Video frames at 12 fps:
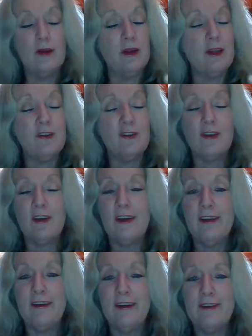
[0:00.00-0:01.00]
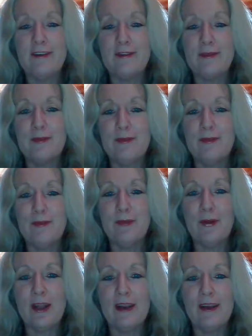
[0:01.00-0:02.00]
Each day, I just
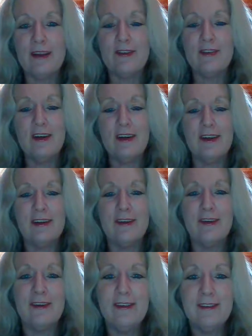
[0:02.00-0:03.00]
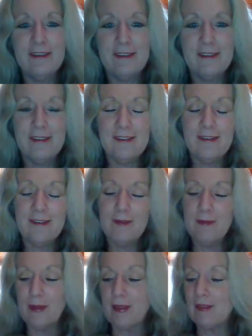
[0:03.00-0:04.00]
work it out each day, you know.
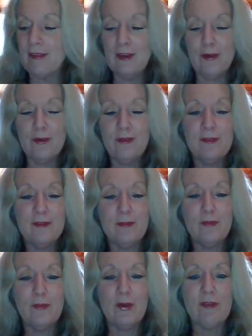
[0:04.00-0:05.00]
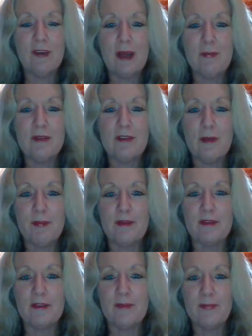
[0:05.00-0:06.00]
But, you know, whatever happens,
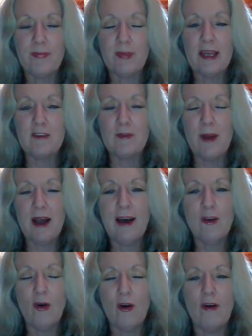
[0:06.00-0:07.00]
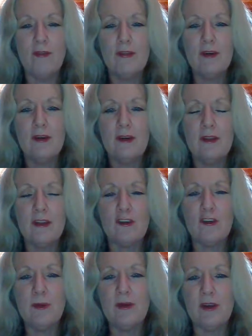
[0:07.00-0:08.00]
happens. It's part of the
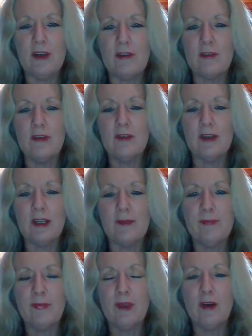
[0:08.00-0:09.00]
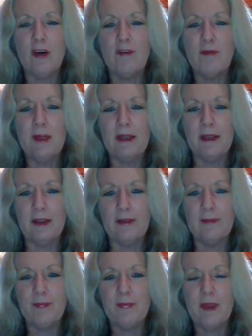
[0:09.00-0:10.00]
experience of living, of being.
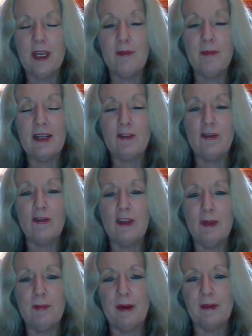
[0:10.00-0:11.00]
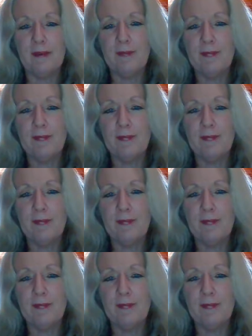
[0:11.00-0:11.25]
It makes you deeper.